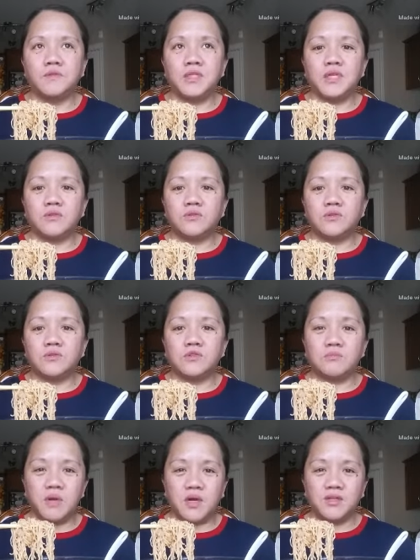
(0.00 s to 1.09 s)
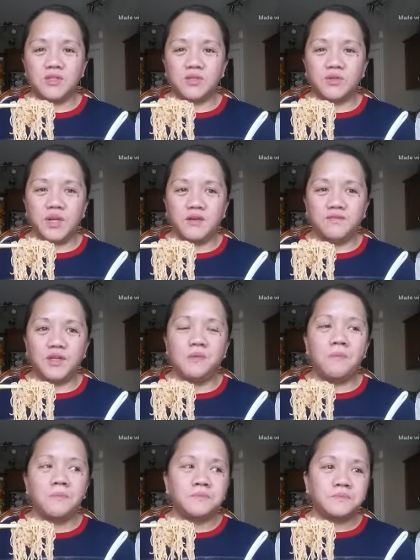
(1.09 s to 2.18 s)
eat too much or
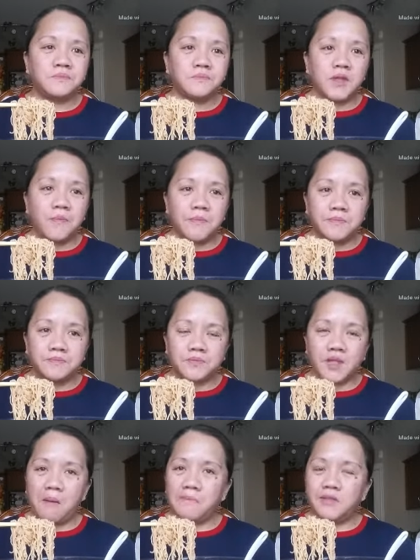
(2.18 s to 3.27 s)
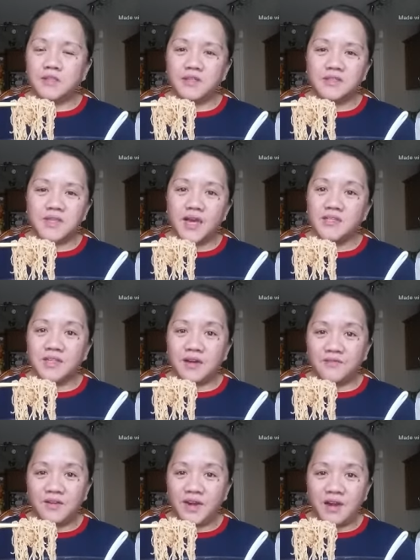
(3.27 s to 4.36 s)
heavy because I
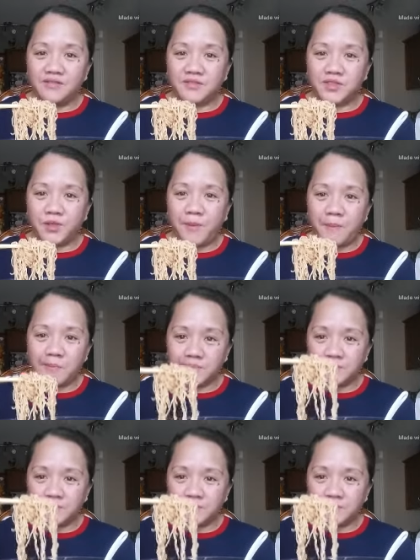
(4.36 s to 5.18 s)
suffer after.